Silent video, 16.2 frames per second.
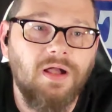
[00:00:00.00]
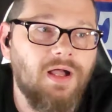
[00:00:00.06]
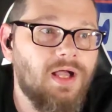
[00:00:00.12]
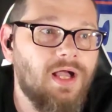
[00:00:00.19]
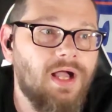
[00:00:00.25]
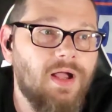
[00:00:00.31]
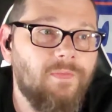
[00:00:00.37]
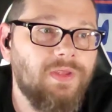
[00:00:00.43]

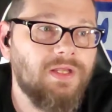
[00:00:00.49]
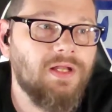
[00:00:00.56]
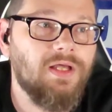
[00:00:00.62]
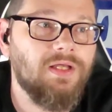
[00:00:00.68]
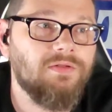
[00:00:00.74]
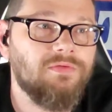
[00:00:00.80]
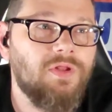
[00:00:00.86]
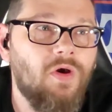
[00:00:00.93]
I
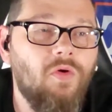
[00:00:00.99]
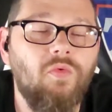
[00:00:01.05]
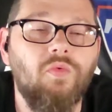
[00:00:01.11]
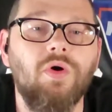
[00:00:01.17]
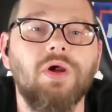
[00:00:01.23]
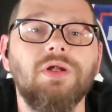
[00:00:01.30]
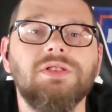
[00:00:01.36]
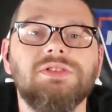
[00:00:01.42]
mean, no
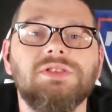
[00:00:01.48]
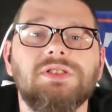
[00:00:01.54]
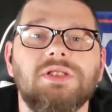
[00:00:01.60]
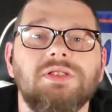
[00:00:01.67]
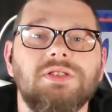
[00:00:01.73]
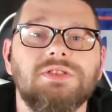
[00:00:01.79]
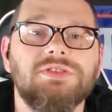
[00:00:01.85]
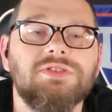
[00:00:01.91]
words
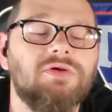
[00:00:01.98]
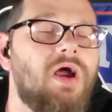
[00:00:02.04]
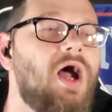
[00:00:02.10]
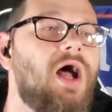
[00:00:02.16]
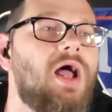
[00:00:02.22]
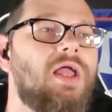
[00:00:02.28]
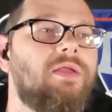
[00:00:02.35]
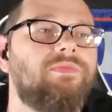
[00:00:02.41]
can
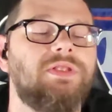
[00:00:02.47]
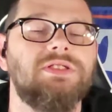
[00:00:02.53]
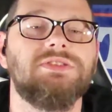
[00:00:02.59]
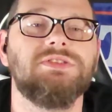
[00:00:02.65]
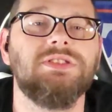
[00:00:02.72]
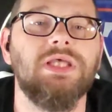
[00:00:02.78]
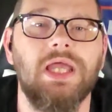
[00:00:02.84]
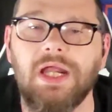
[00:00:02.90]
describe
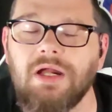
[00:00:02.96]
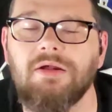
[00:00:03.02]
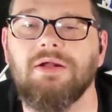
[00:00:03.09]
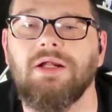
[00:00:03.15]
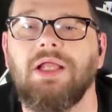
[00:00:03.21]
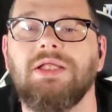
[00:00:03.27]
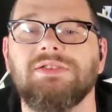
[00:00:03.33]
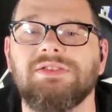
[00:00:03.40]
these
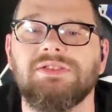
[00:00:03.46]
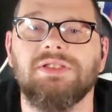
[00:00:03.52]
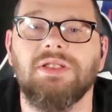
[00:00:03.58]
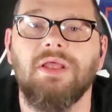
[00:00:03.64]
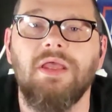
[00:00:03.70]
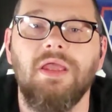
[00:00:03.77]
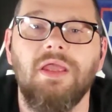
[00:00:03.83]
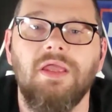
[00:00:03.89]
terrorists
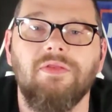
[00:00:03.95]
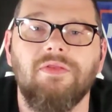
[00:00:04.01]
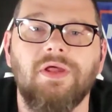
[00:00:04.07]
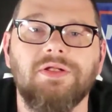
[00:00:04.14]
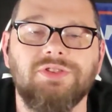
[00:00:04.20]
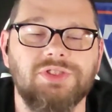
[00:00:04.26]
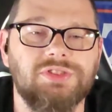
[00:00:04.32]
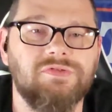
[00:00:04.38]

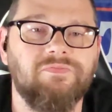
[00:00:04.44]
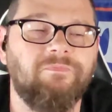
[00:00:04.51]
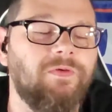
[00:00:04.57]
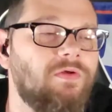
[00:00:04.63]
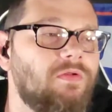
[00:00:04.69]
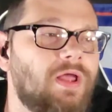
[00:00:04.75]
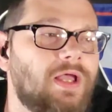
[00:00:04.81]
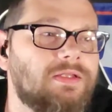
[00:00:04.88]
that just
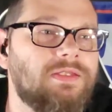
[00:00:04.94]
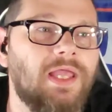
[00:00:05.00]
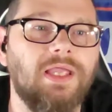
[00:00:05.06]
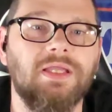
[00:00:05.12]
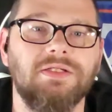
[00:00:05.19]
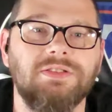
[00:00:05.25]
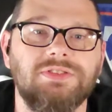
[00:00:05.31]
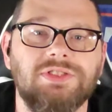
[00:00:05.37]
feel like they
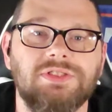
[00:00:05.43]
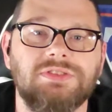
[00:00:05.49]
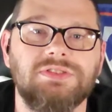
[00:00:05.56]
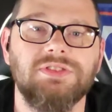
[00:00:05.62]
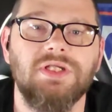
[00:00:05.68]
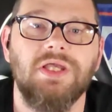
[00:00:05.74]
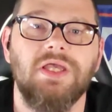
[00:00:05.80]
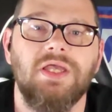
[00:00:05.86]
can
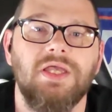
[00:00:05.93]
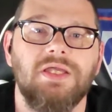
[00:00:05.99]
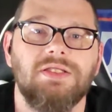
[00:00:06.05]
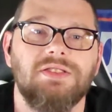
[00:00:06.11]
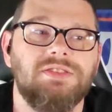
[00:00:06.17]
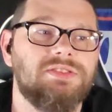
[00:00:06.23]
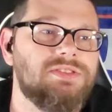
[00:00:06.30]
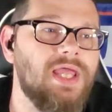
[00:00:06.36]
just
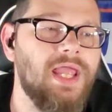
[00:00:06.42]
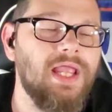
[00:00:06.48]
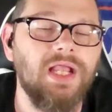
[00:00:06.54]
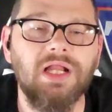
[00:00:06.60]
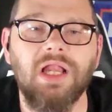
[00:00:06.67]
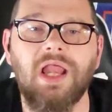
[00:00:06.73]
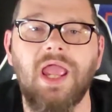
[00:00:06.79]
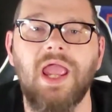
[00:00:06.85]
take
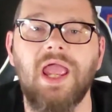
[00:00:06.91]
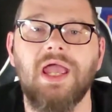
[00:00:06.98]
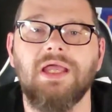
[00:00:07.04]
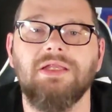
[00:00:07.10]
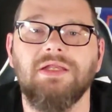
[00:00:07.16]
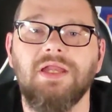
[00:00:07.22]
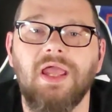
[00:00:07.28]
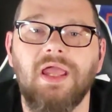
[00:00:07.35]

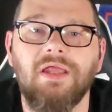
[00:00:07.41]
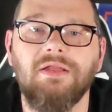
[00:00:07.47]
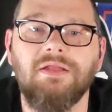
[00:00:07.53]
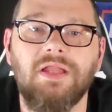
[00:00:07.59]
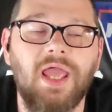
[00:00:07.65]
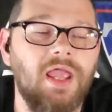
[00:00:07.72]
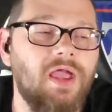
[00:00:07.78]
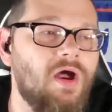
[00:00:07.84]
land
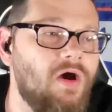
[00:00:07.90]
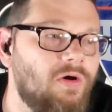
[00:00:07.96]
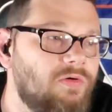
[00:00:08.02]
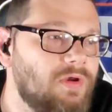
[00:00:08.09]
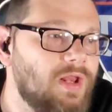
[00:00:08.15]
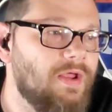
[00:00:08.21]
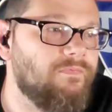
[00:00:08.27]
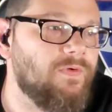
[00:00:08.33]
and they
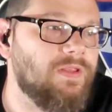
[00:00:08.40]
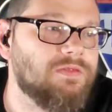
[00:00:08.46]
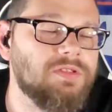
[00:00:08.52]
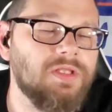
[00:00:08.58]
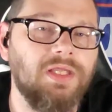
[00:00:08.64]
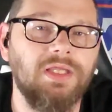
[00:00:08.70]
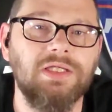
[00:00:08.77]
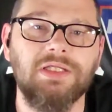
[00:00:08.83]
own
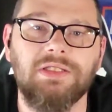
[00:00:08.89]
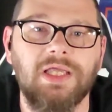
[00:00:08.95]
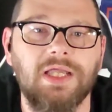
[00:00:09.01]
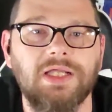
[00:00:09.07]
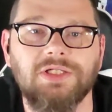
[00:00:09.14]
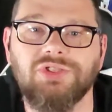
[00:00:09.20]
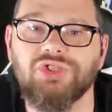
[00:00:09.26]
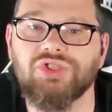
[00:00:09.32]
everything and they
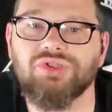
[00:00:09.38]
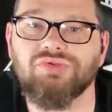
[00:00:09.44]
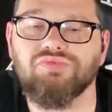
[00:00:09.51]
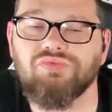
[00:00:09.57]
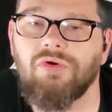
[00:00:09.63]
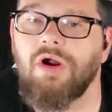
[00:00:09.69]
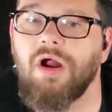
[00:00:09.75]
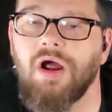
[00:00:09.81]
could just
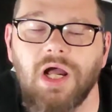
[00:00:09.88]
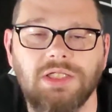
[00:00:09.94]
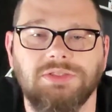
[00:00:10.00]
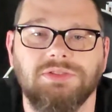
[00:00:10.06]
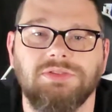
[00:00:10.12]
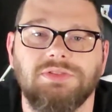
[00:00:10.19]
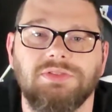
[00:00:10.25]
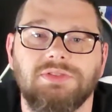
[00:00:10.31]

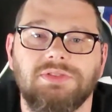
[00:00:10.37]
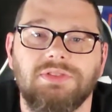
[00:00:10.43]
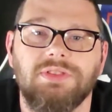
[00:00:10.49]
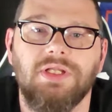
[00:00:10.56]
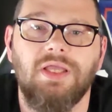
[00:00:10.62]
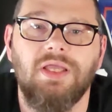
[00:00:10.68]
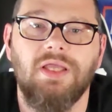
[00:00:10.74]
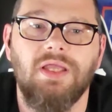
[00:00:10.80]
run
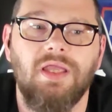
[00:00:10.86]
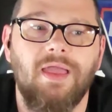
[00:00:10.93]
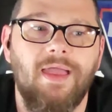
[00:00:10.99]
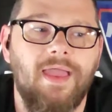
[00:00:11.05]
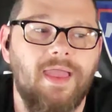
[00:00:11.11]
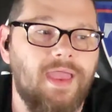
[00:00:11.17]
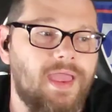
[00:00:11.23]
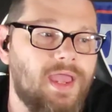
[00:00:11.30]

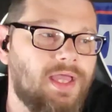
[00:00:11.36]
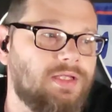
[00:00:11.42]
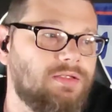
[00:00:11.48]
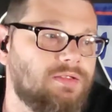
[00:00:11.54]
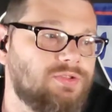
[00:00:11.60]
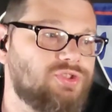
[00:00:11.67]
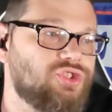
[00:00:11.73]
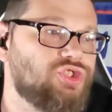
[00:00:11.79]

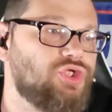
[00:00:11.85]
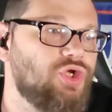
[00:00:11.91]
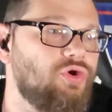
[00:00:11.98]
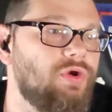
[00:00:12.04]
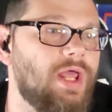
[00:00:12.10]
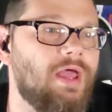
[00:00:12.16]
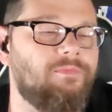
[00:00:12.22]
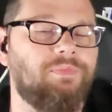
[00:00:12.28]
and
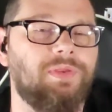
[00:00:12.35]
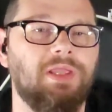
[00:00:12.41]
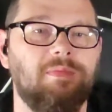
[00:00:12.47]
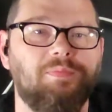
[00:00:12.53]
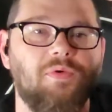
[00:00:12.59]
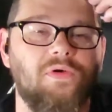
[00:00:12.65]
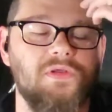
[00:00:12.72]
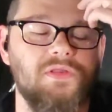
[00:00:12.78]
shoot at
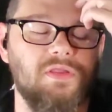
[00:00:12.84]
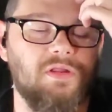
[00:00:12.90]
people.